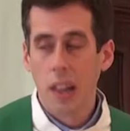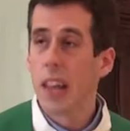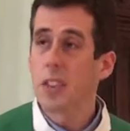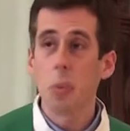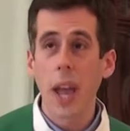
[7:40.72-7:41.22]

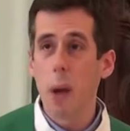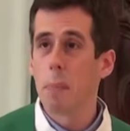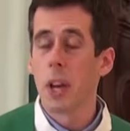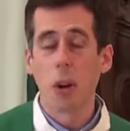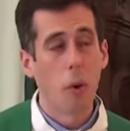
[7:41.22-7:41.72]
Unless we
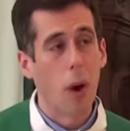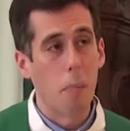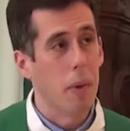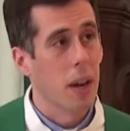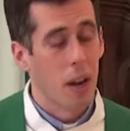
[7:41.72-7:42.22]
happen to grow
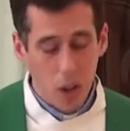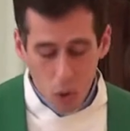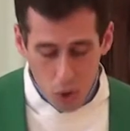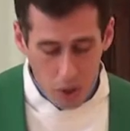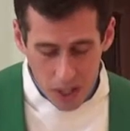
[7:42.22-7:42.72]
up in an
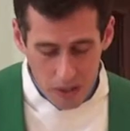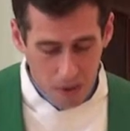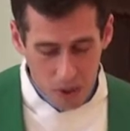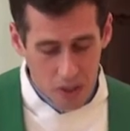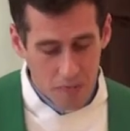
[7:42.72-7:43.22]
unusually
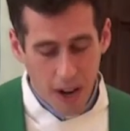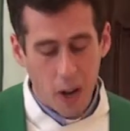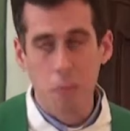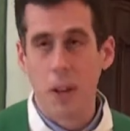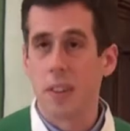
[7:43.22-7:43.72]
diverse
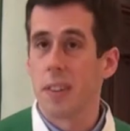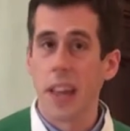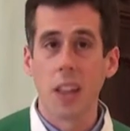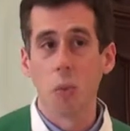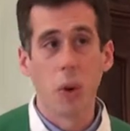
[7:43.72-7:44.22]
environment
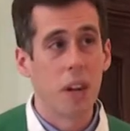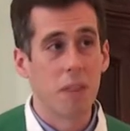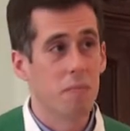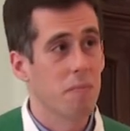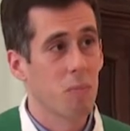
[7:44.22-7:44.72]
like the
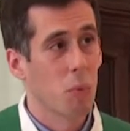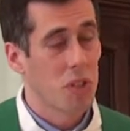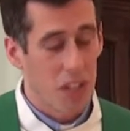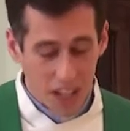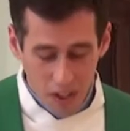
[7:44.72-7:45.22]
one we're
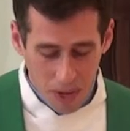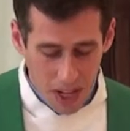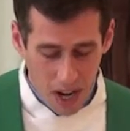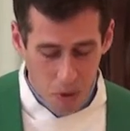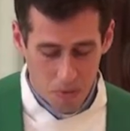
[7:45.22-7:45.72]
sitting in
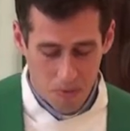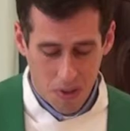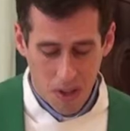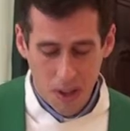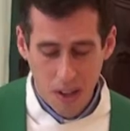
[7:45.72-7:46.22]
right now,
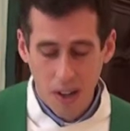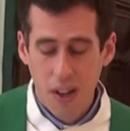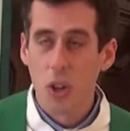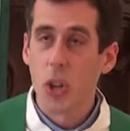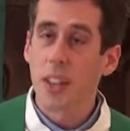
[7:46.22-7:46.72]

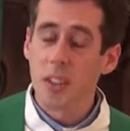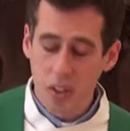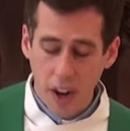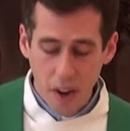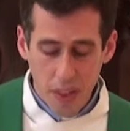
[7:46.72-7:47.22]

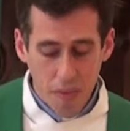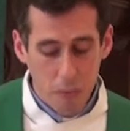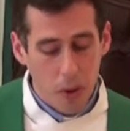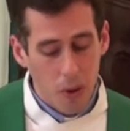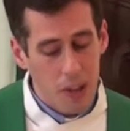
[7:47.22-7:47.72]
chances are that
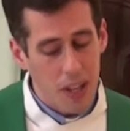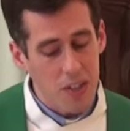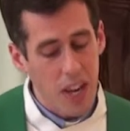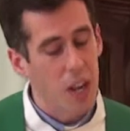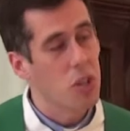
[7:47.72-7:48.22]
from an
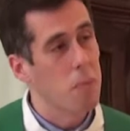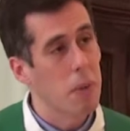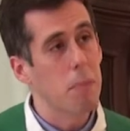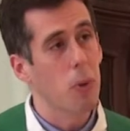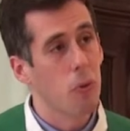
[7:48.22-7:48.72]
earliest age, the
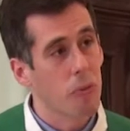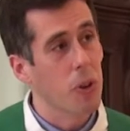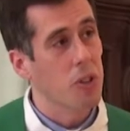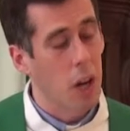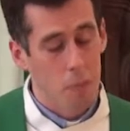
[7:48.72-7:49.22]
people who
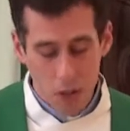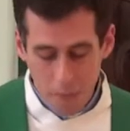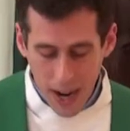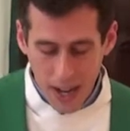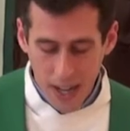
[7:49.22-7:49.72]
first come to
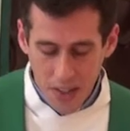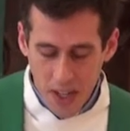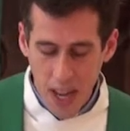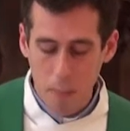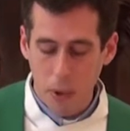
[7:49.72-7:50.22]
mind as
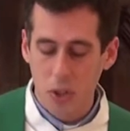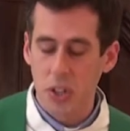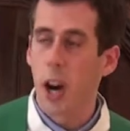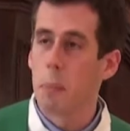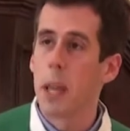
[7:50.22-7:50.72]

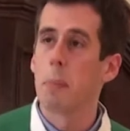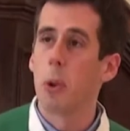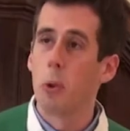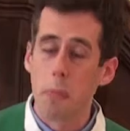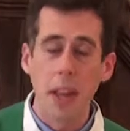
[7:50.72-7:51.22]
neighbors are
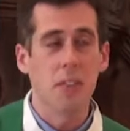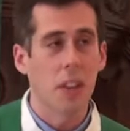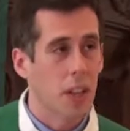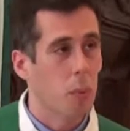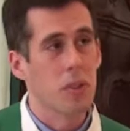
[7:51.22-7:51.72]
people who
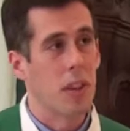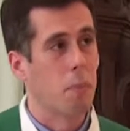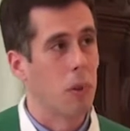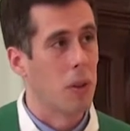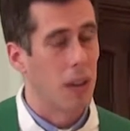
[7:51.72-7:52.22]
basically
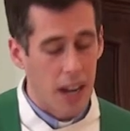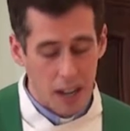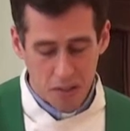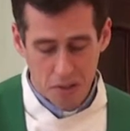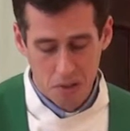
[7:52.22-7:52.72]
resemble
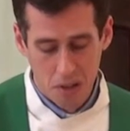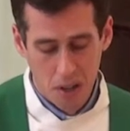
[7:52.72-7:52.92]
us,